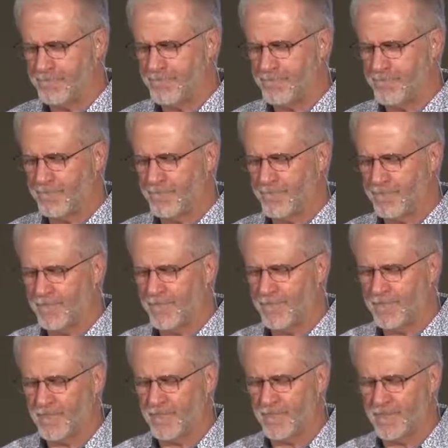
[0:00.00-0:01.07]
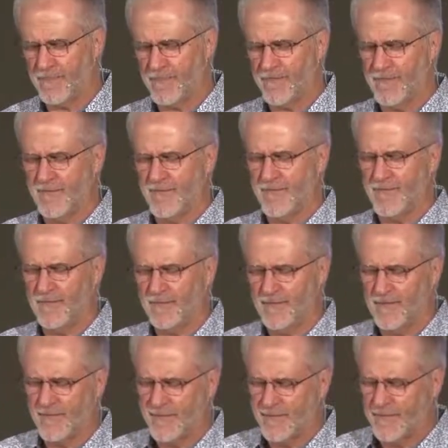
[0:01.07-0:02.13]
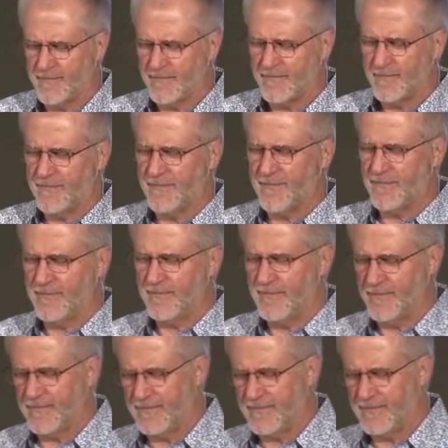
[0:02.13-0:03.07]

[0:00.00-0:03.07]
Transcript: [no speech]